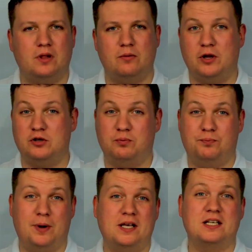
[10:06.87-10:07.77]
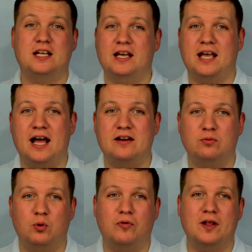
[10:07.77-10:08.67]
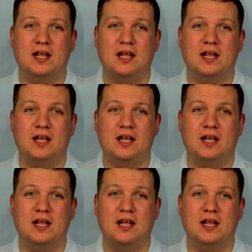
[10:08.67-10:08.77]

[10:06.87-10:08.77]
Which basically, again, will rent